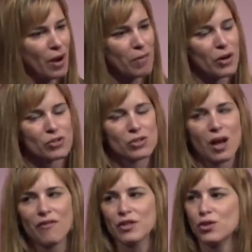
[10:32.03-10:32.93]
Marshal's
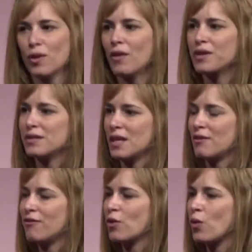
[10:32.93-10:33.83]
Office throughout the state of
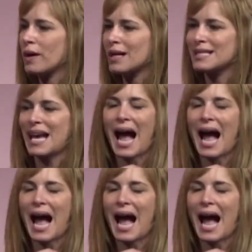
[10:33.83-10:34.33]
Florida to